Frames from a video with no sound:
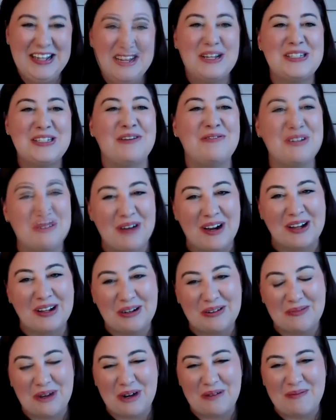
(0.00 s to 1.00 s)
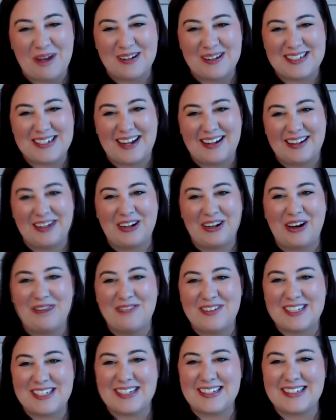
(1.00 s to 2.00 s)
So if you want to learn more about Stella, go
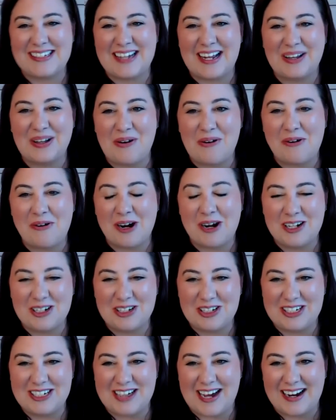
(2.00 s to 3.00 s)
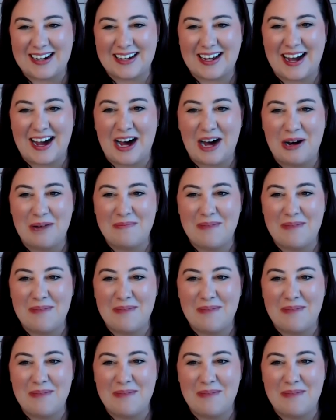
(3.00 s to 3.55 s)
visit stellaorange.com.